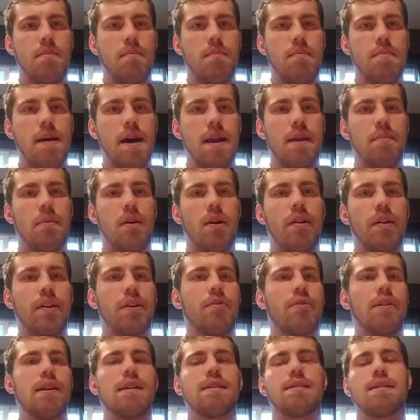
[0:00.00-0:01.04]
metabolic
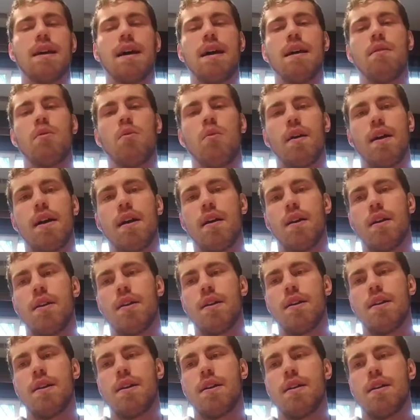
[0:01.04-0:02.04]
reset where